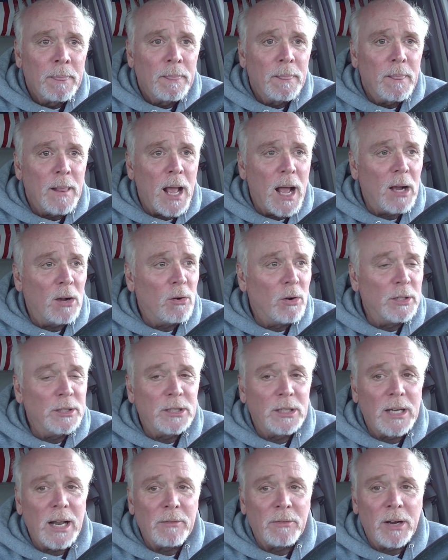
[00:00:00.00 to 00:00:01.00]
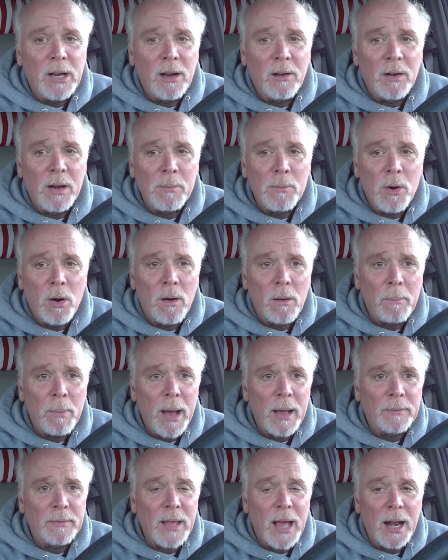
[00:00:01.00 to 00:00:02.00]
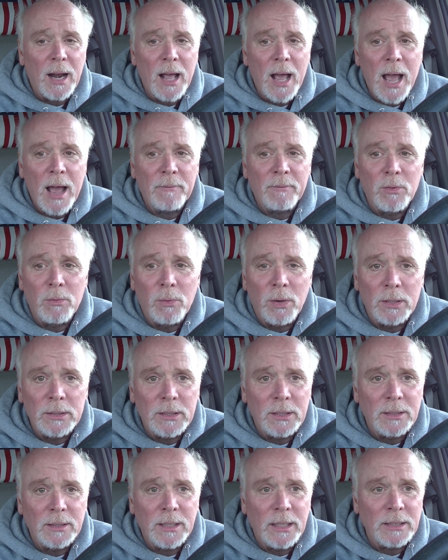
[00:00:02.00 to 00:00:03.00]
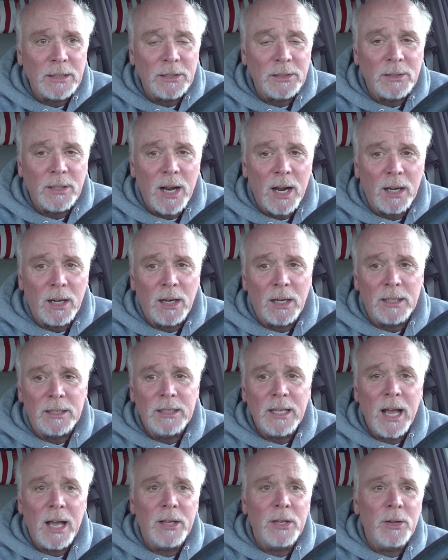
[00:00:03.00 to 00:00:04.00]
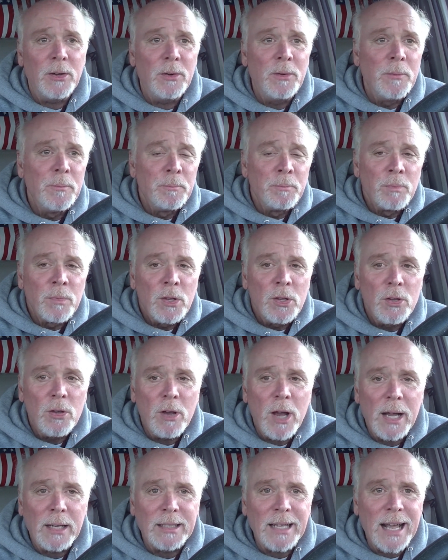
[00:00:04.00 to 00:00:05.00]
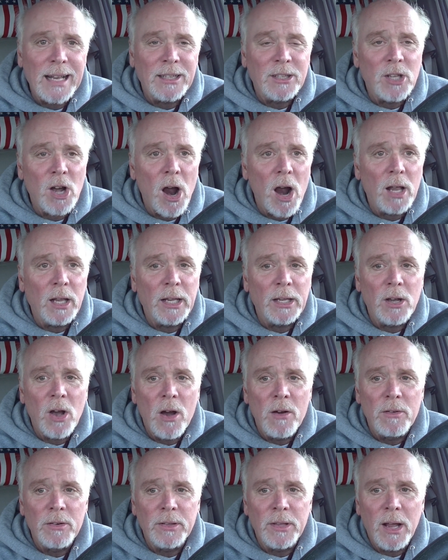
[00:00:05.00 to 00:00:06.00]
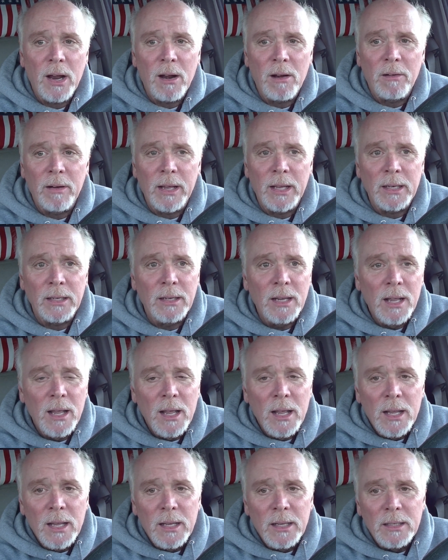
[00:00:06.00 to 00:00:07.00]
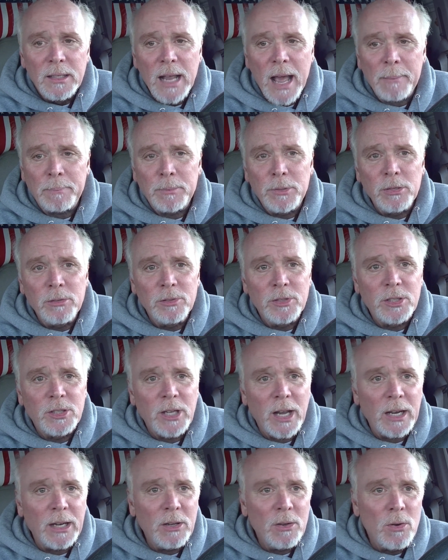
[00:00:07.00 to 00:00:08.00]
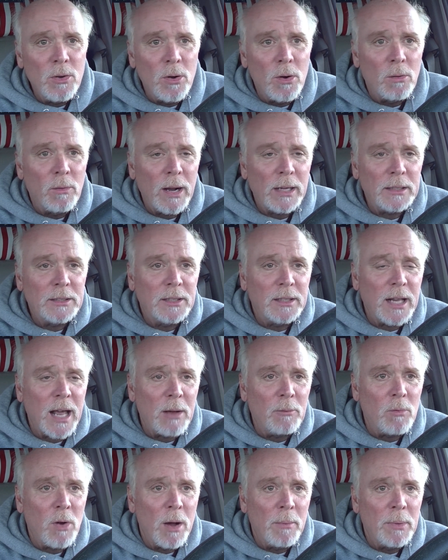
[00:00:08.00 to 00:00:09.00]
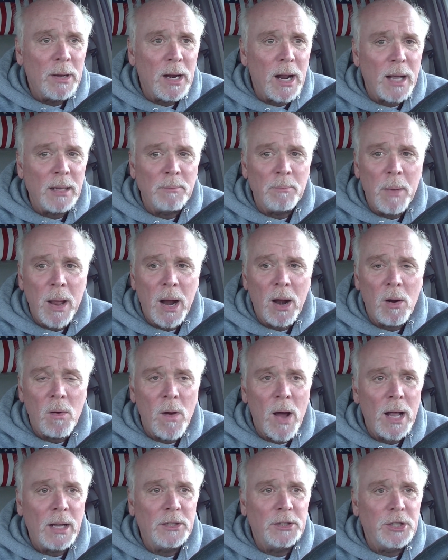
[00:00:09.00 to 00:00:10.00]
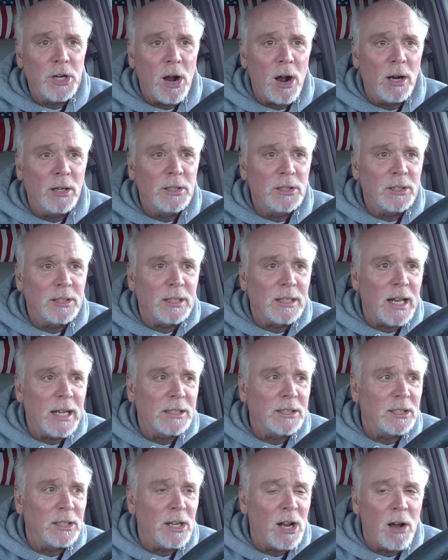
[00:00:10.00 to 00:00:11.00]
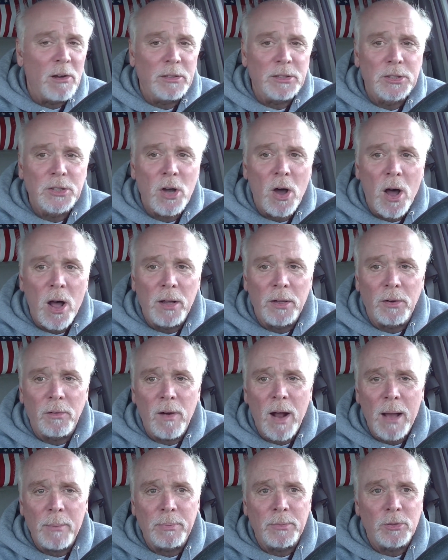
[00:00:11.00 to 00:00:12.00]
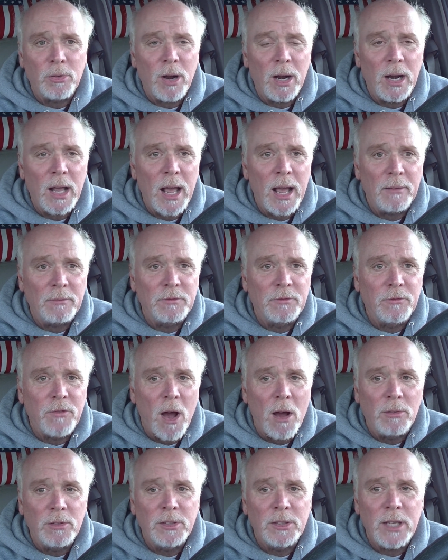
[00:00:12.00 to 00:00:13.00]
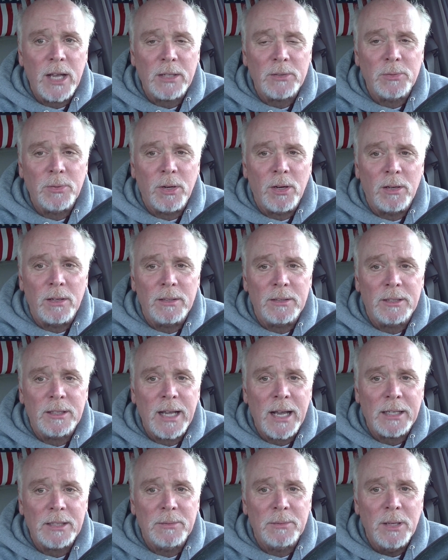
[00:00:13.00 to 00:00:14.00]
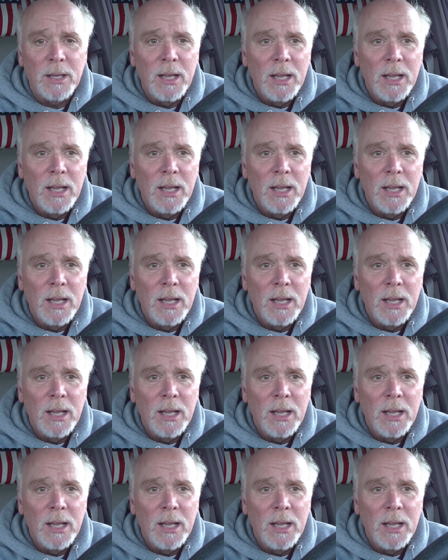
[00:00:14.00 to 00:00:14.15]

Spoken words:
Now, of course, you never hear any more about that afterwards because they're just not going to tell you. You got that darling over there in Neptune City who arrested that woman on marijuana charges. The next thing you know, he's calling her up and trying to have phone sex with her and text